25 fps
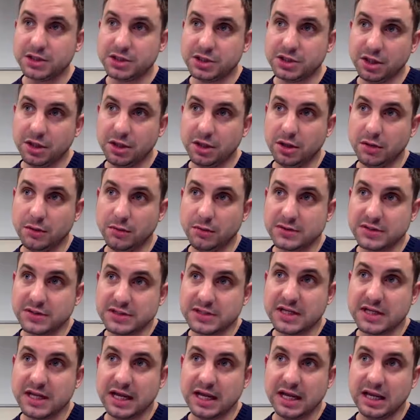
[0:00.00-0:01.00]
to
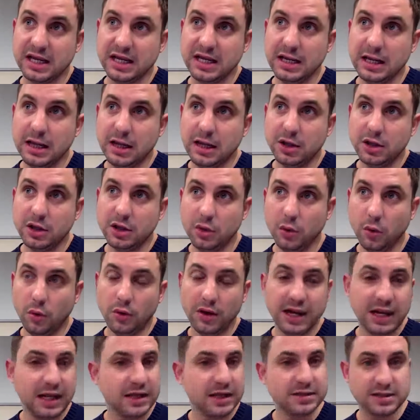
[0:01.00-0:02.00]
see your
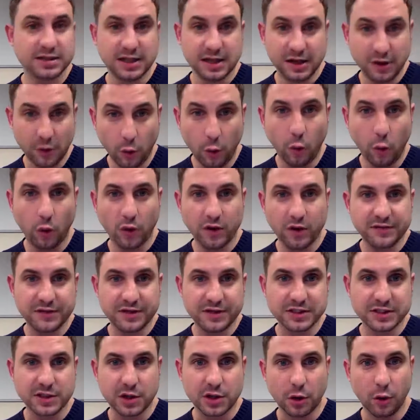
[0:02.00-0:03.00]
list in all of
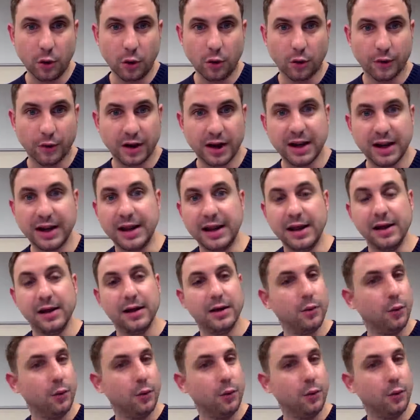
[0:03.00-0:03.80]
its glory